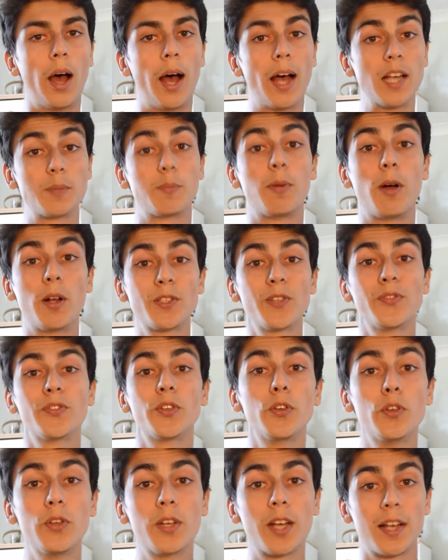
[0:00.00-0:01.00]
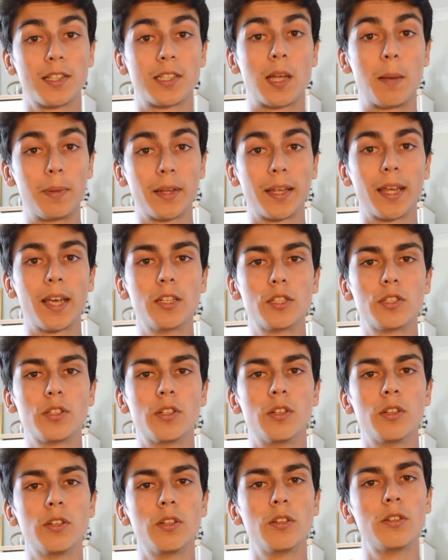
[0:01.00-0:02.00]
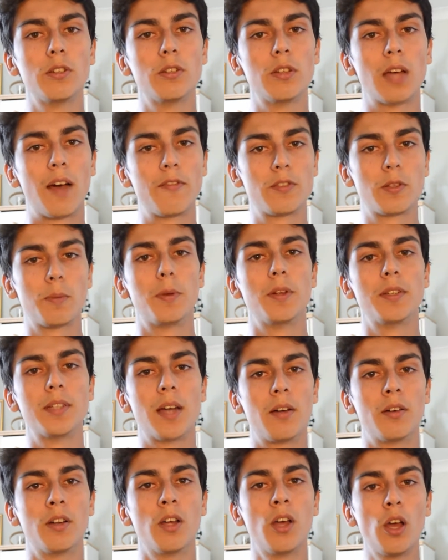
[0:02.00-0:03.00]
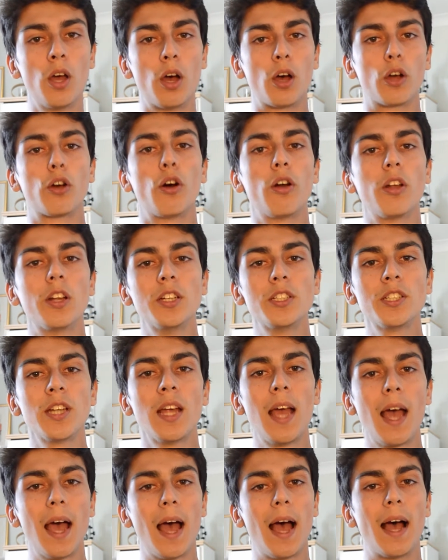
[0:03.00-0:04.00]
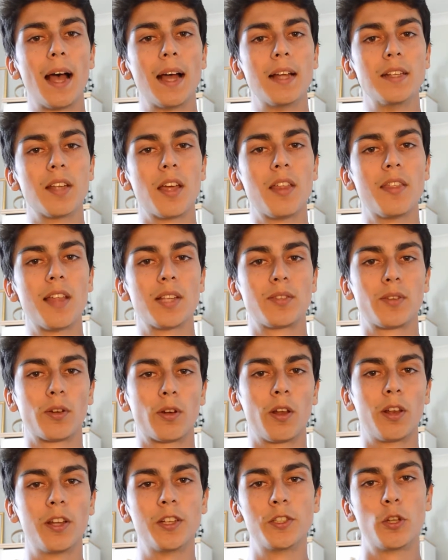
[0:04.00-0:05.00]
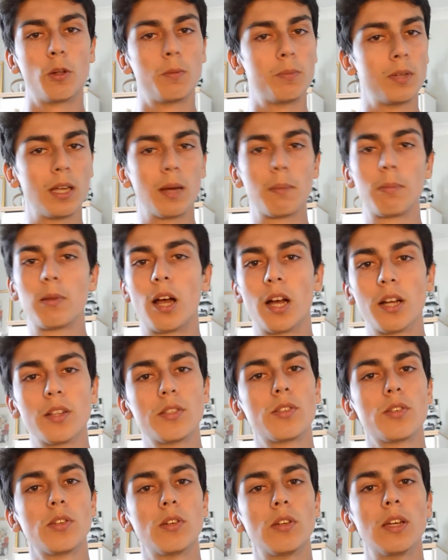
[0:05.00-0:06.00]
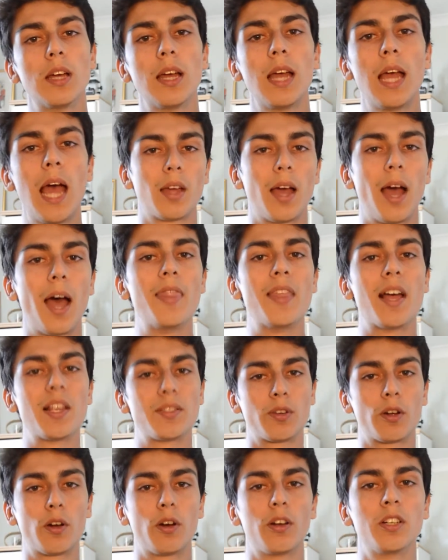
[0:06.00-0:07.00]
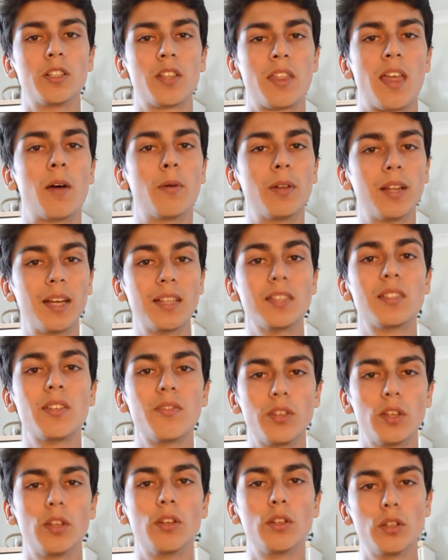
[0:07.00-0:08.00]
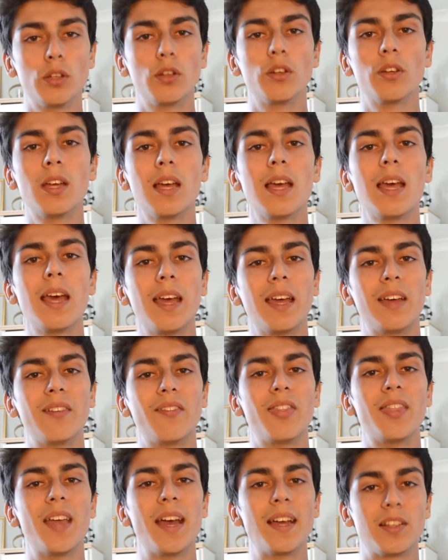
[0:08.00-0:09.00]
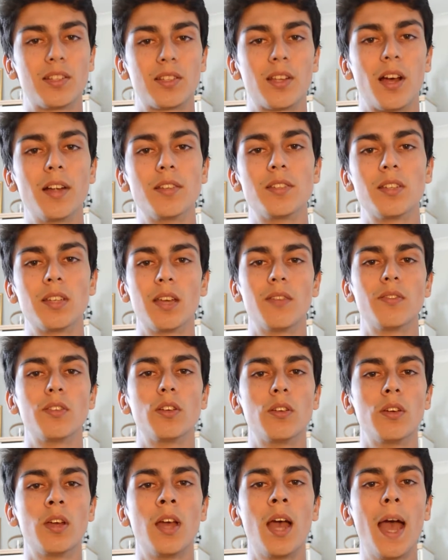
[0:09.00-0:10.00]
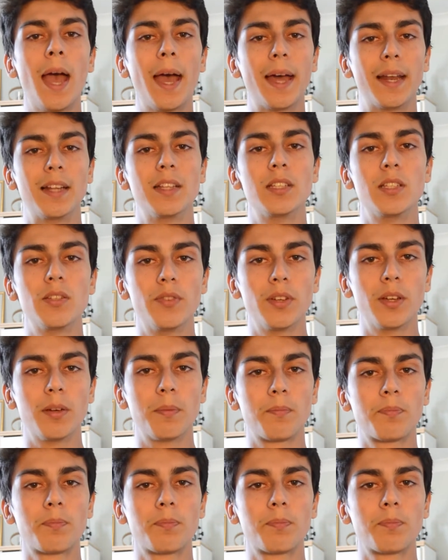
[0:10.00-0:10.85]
As part of your UCAS application, you have to put down a college, and that's a college you'll be applying to, and that's a college that will interview you if they decide to give you an interview.